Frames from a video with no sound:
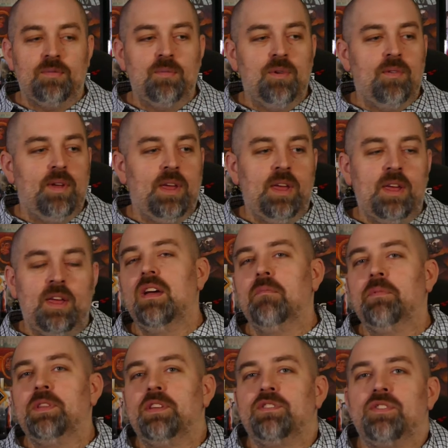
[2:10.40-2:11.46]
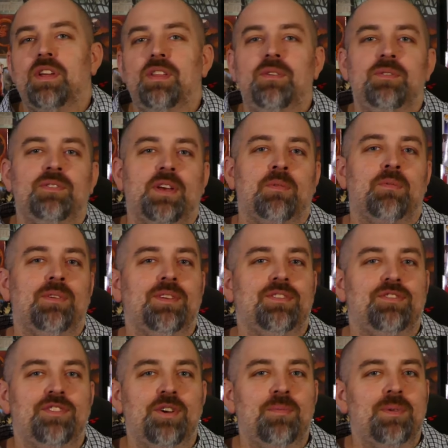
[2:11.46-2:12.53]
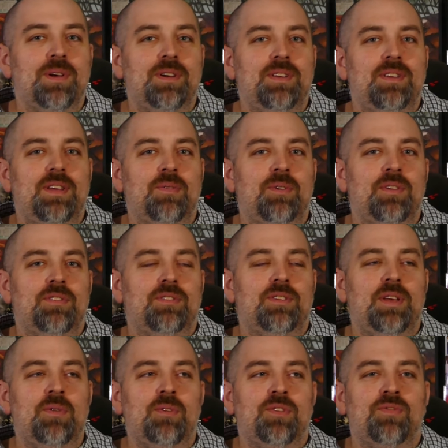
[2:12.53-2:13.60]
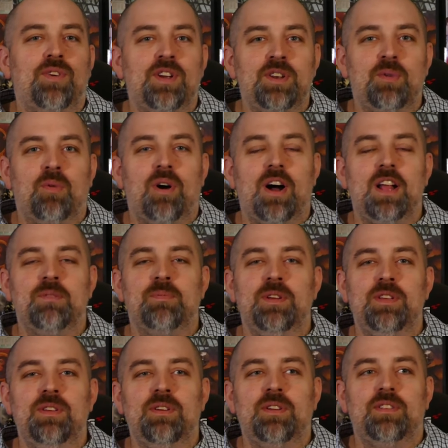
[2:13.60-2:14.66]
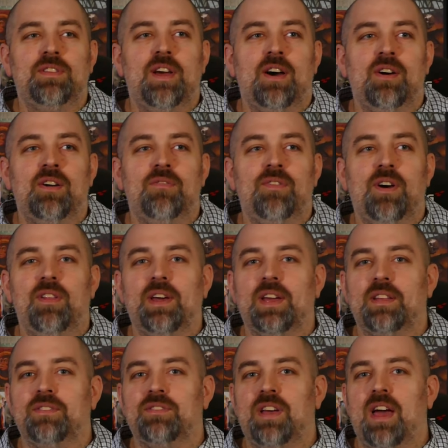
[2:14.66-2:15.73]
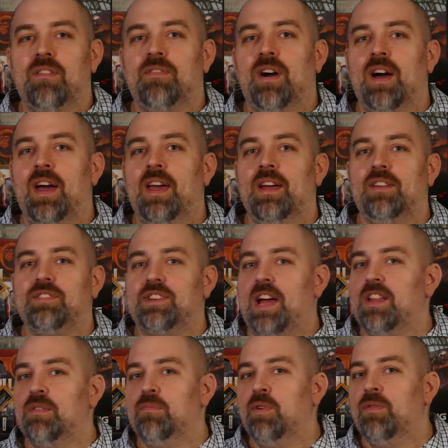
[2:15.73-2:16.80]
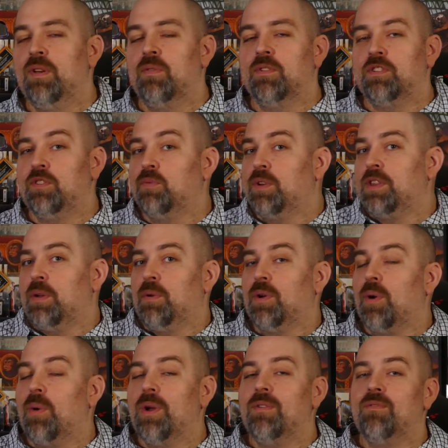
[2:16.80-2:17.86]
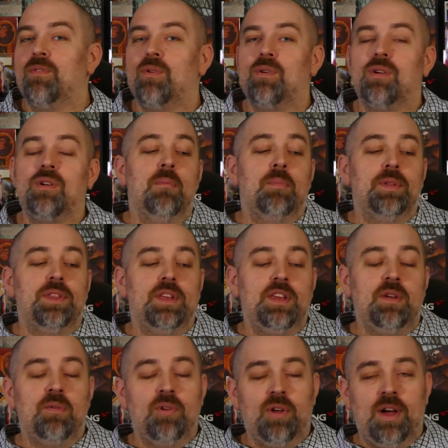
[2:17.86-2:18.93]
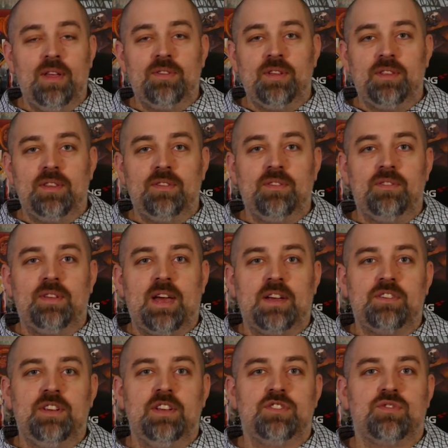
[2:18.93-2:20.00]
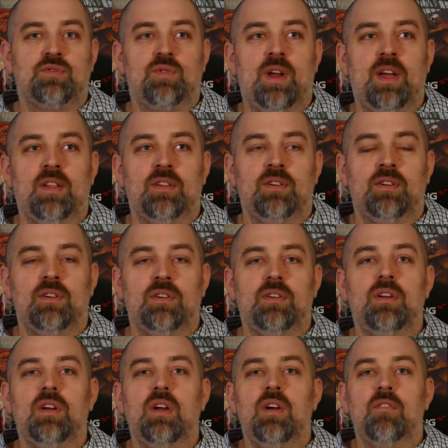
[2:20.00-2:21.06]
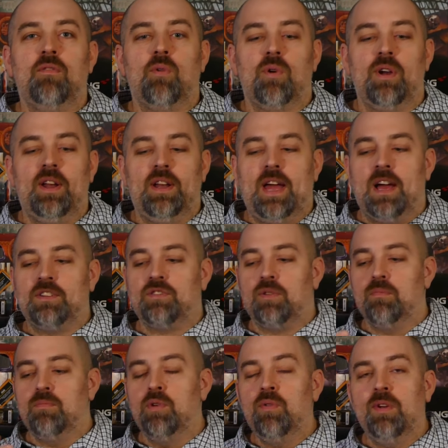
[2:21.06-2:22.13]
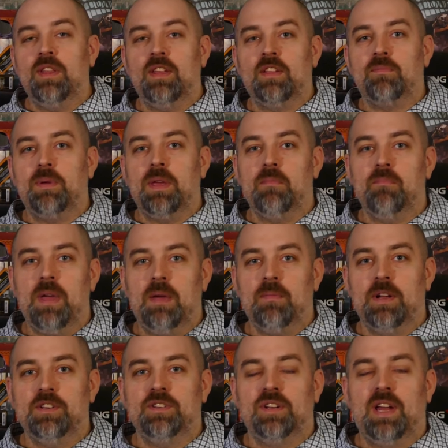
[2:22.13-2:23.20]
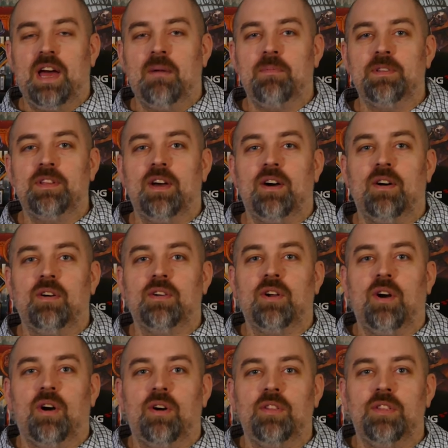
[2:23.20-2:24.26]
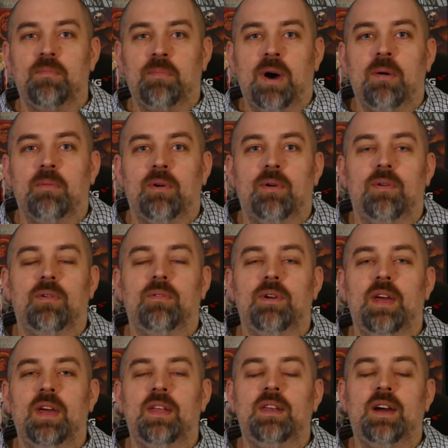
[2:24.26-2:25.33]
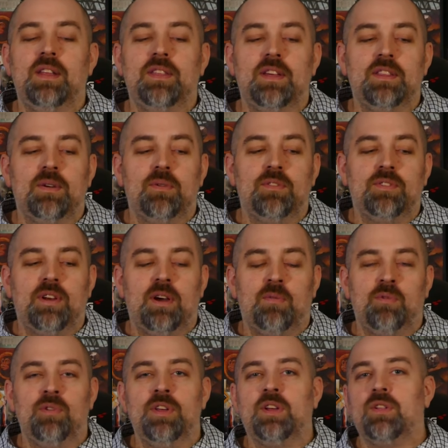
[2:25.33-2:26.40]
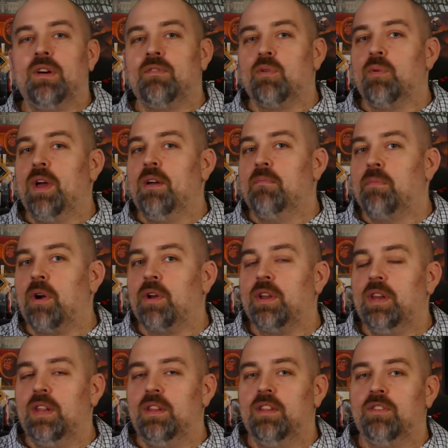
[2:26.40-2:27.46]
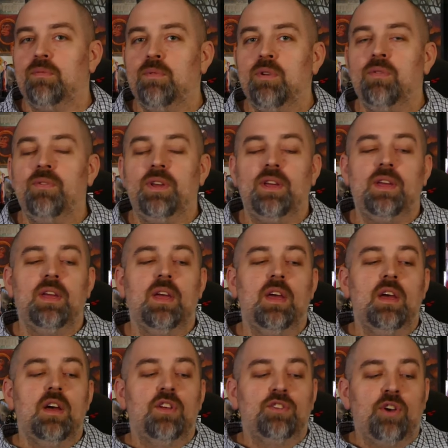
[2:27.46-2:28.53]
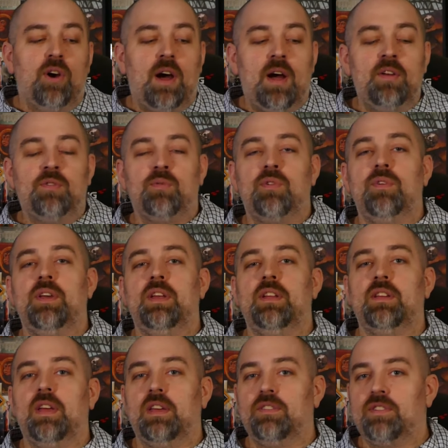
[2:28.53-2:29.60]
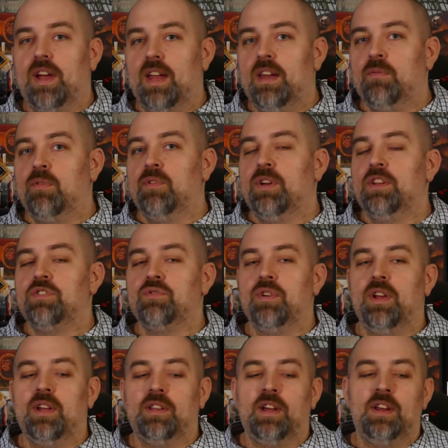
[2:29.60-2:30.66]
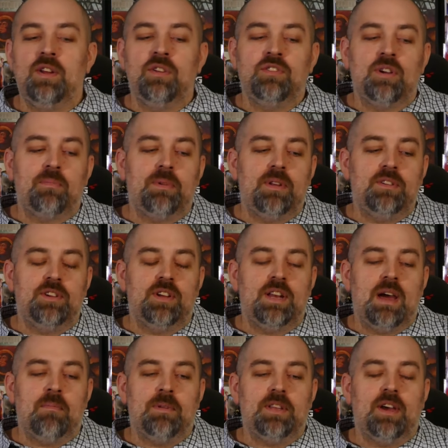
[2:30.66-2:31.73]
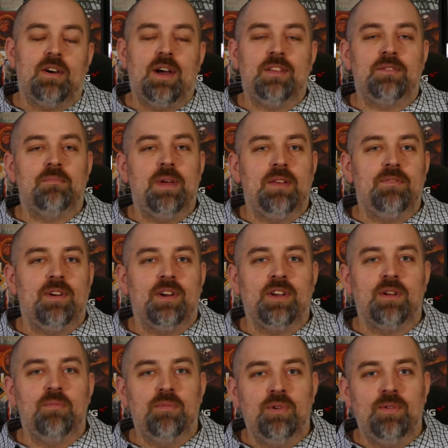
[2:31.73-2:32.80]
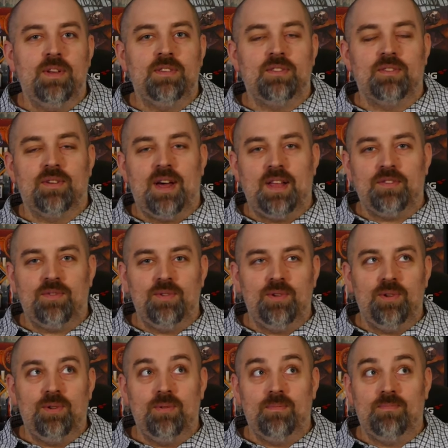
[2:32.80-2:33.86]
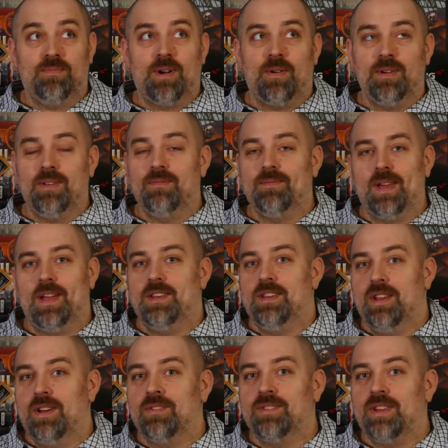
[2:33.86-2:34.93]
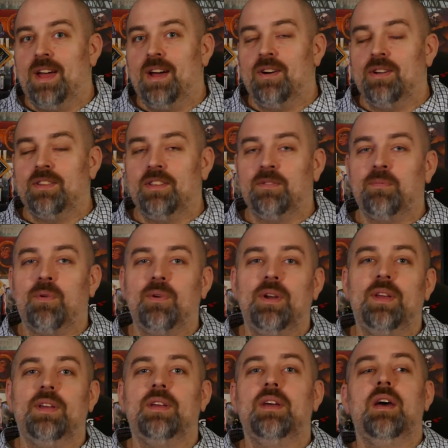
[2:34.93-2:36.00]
movie? But the trailer was, like, really stupid. It was fun to watch, but you could tell it felt like a sci-fi asylum movie, which is what they were going for. But then you realize that this is actually a trailer for an actual movie that's being made by Judd Apatow called The Bubble. And I thought that was a really clever way of marketing this movie. So I was really excited, really intrigued. I know Judd Apatow hasn't made very good movies in the last few, probably 10 years now at this point.